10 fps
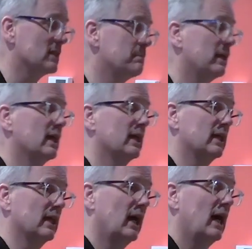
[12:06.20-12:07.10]
as
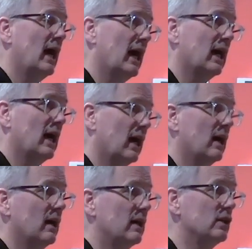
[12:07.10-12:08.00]
being,
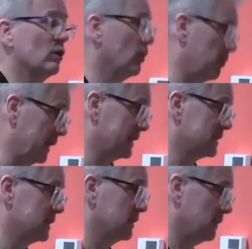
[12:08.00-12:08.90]
a
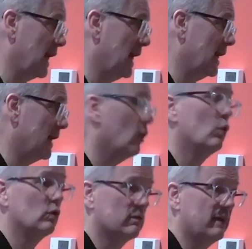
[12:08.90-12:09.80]
bit
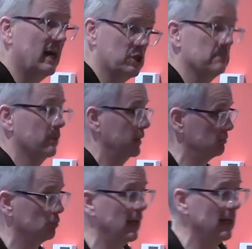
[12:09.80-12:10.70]
old-fashioned, but
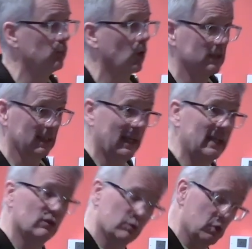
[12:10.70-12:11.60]
it really worked, and
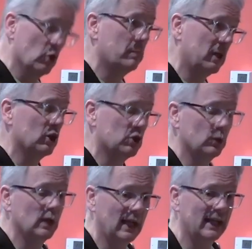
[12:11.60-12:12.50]
nobody could
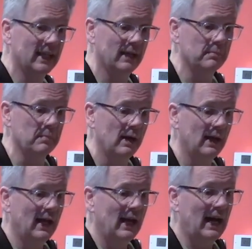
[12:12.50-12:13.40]
do it like him,
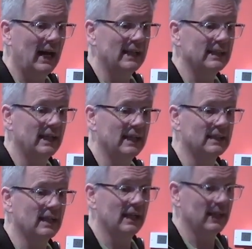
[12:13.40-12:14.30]
and
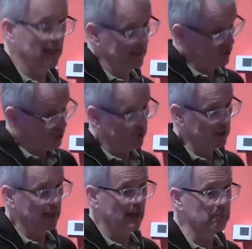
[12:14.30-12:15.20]
it
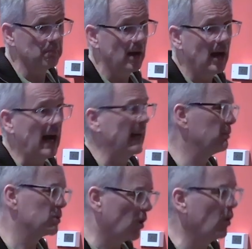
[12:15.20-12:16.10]
suited him, and
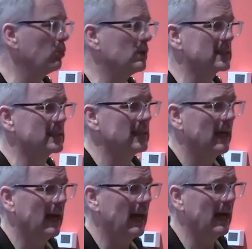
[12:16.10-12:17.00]
it was always
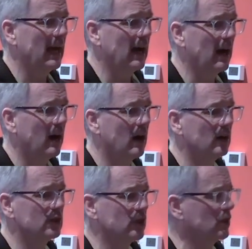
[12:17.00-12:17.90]

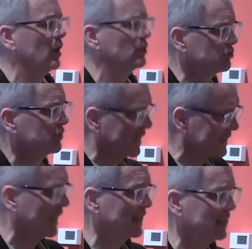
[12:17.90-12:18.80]
hard to
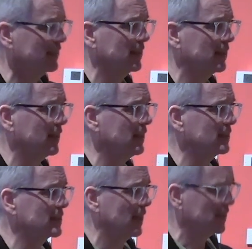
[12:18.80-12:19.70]
contradict anything
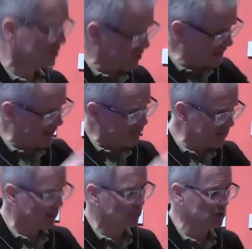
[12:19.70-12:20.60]
he said, because
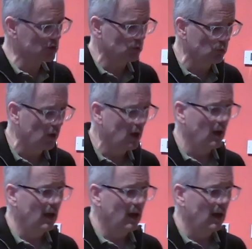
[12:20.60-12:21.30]
everything was so